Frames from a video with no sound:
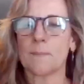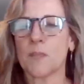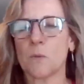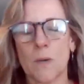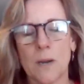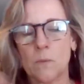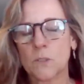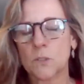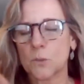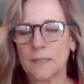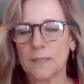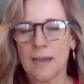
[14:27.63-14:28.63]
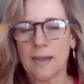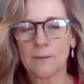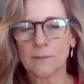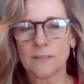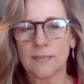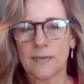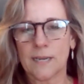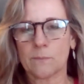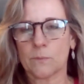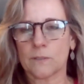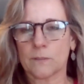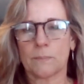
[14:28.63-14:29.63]
something when I was doing the house that I
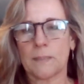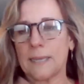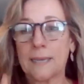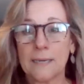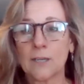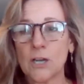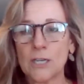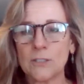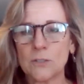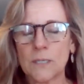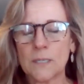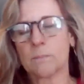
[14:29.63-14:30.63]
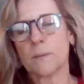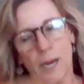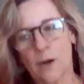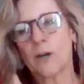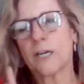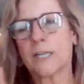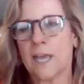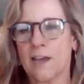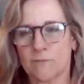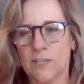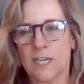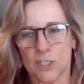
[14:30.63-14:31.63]
was planning on doing, but I already
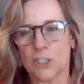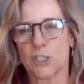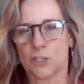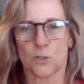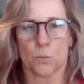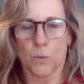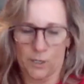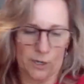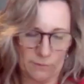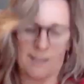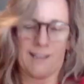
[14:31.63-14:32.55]
have next year's winner